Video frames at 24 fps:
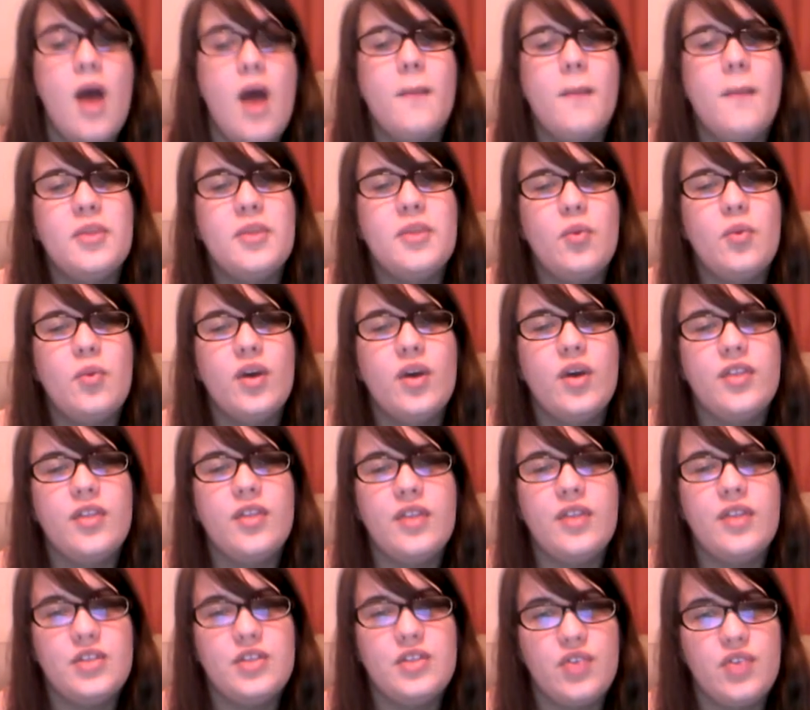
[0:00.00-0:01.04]
but the work that
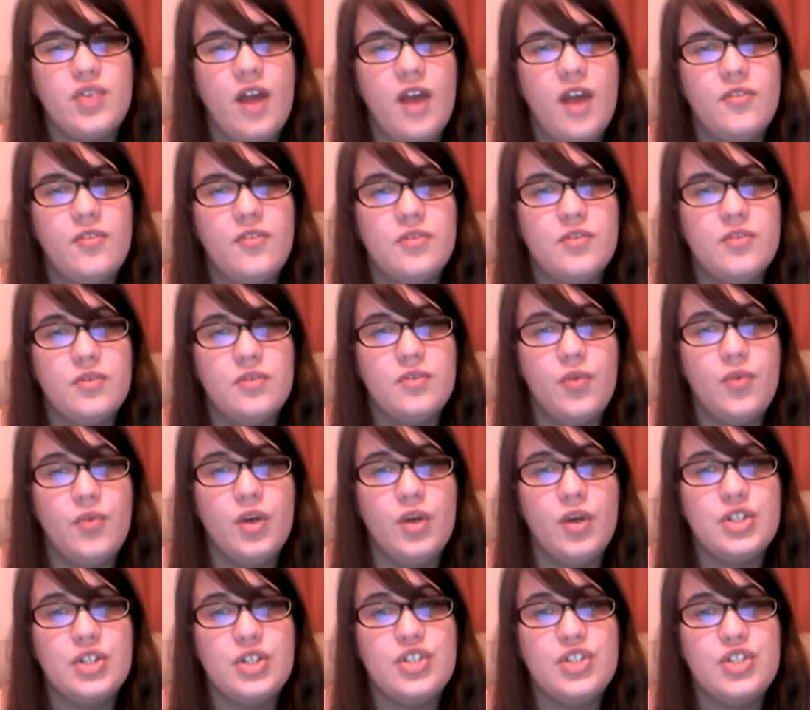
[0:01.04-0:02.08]
they strive
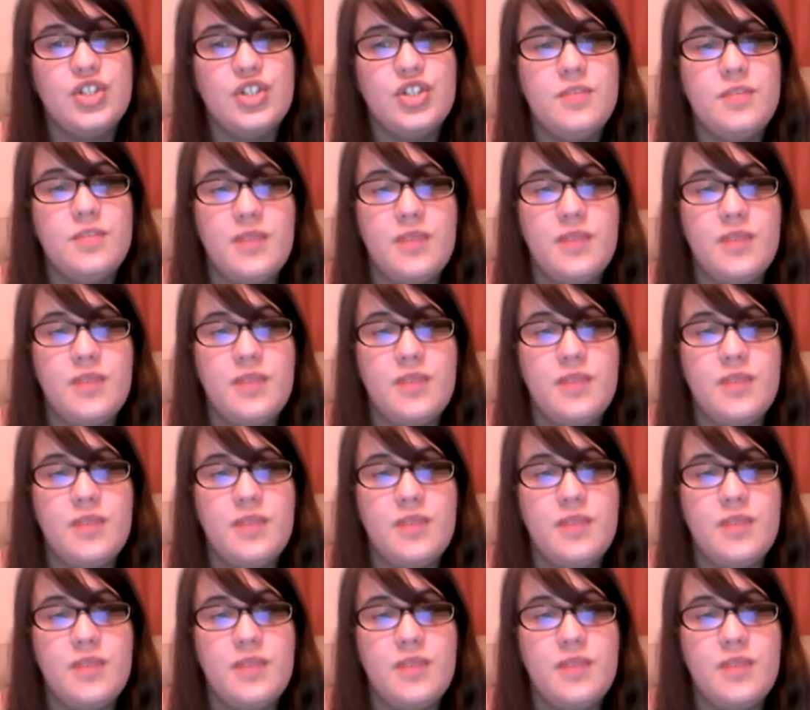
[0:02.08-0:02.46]
for should